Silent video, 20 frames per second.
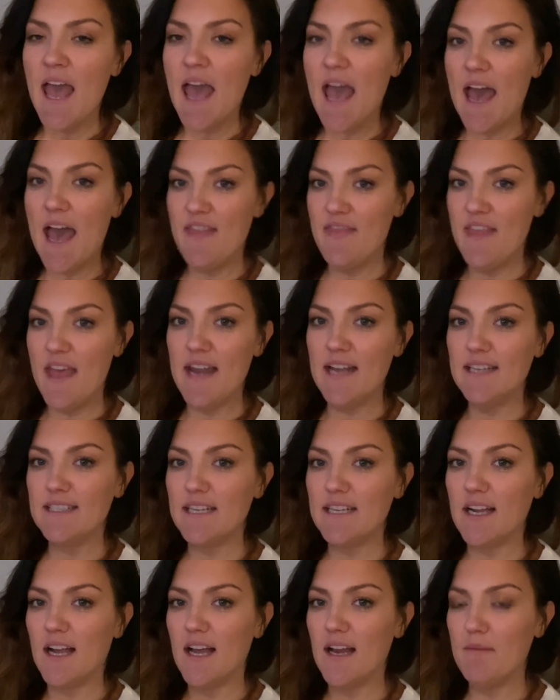And then as I
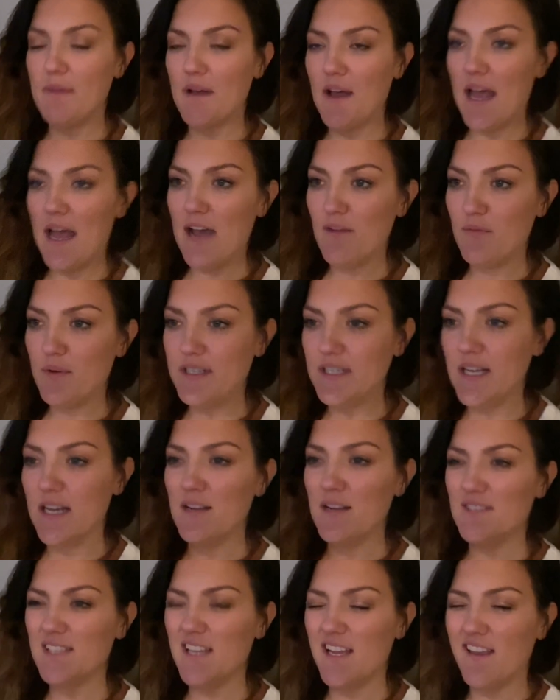got about halfway done, I
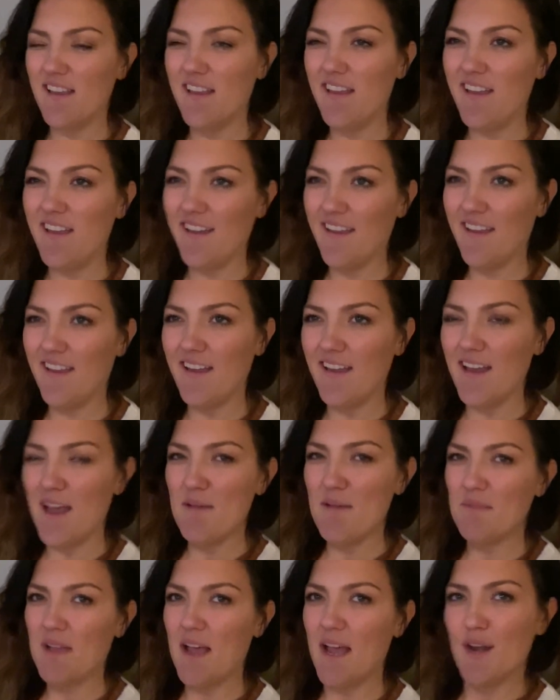was like, eh,
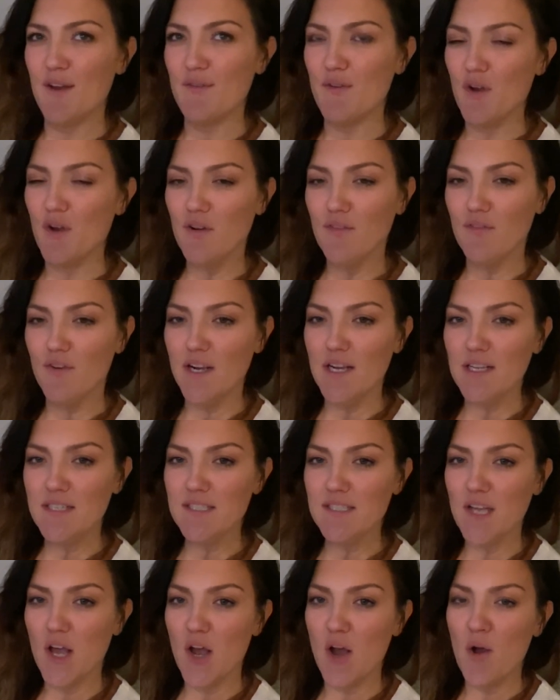I'm kind of over it.
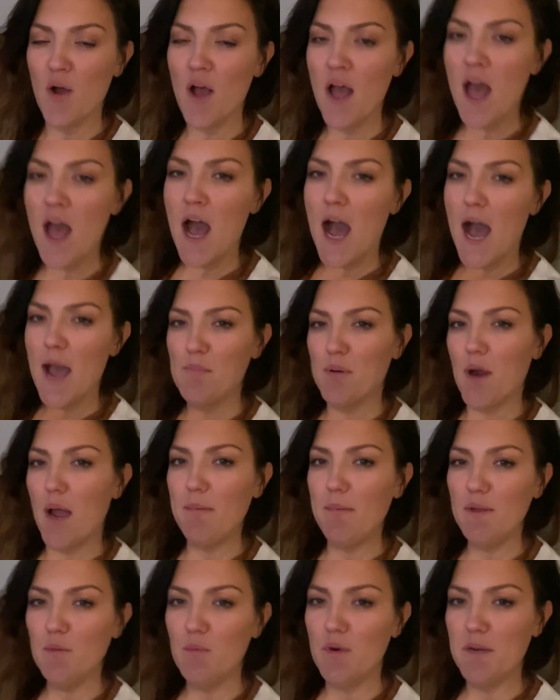So I
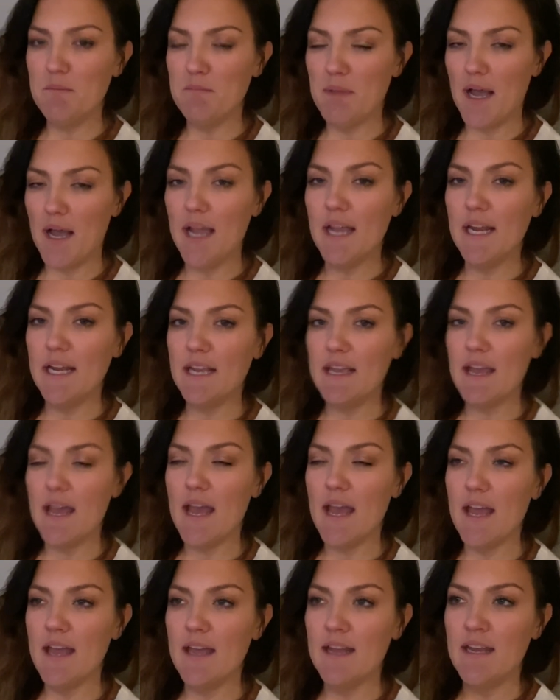probably wouldn't buy it
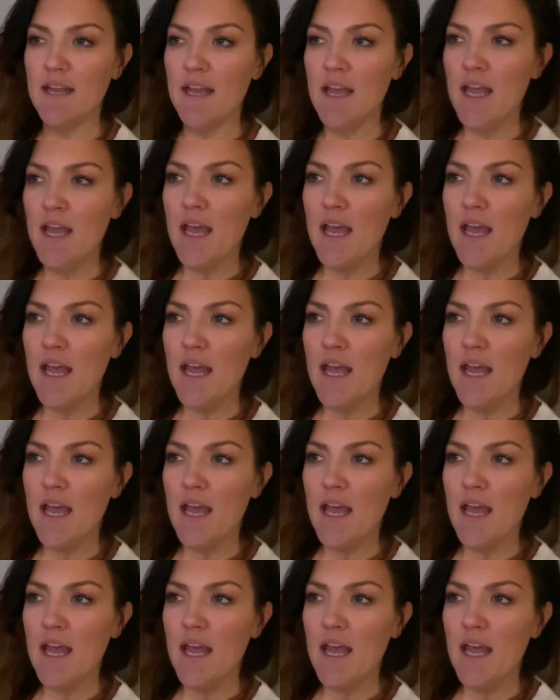again.